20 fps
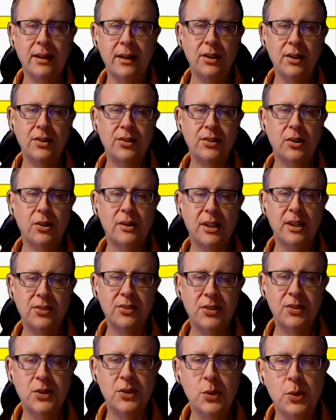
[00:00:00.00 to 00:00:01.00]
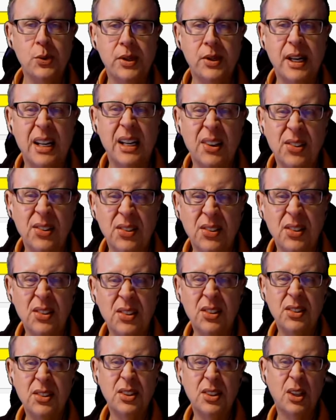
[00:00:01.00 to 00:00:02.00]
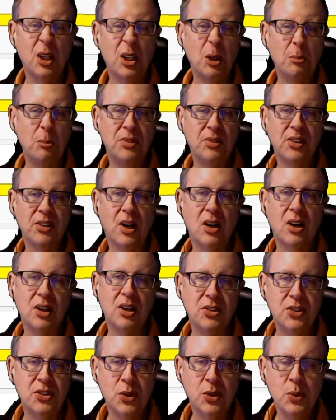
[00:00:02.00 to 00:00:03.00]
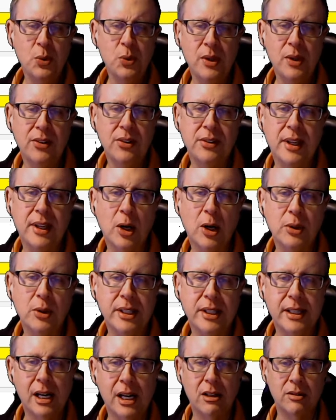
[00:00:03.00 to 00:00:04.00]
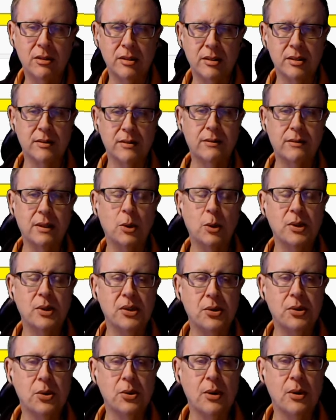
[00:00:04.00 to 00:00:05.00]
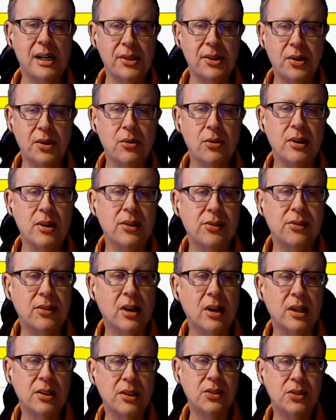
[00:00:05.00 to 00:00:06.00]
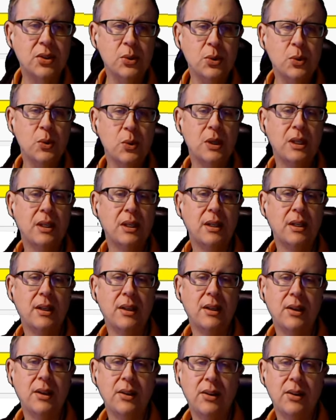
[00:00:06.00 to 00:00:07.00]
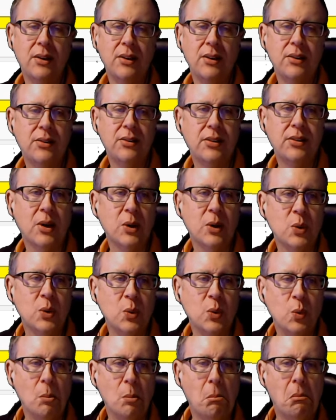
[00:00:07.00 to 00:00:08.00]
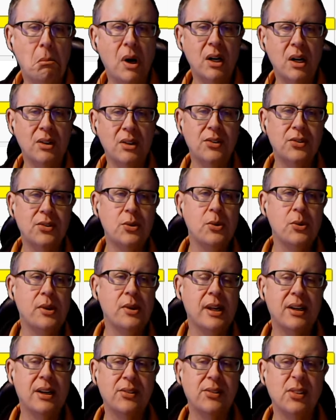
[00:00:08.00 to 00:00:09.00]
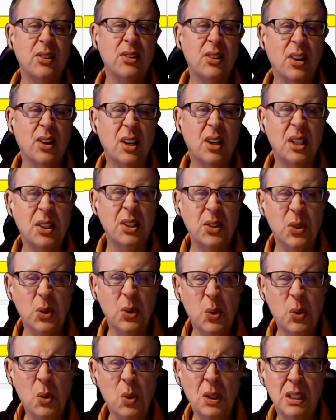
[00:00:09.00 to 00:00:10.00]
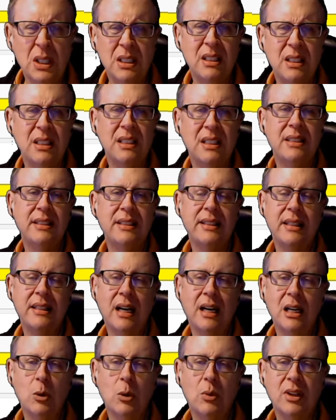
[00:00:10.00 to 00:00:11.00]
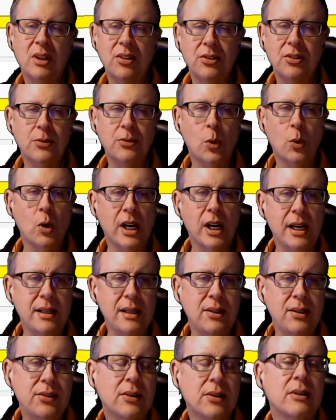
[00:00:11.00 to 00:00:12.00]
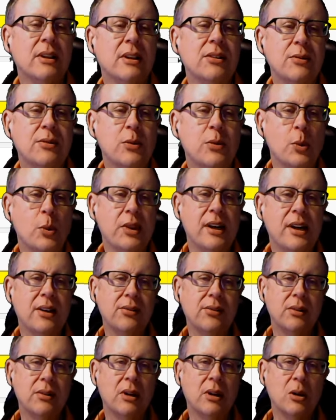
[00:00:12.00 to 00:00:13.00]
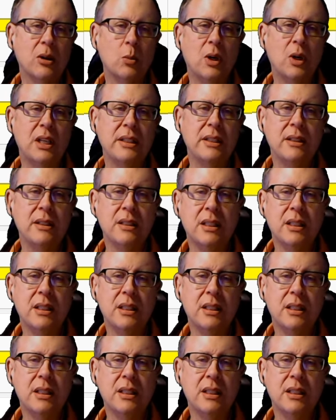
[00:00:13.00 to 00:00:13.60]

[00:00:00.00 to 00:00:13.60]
So that's 2000 times I2. The only current flowing through R3 is I2. So minus 2000 I2, and then R1 is 4K, so that's 4000 I1,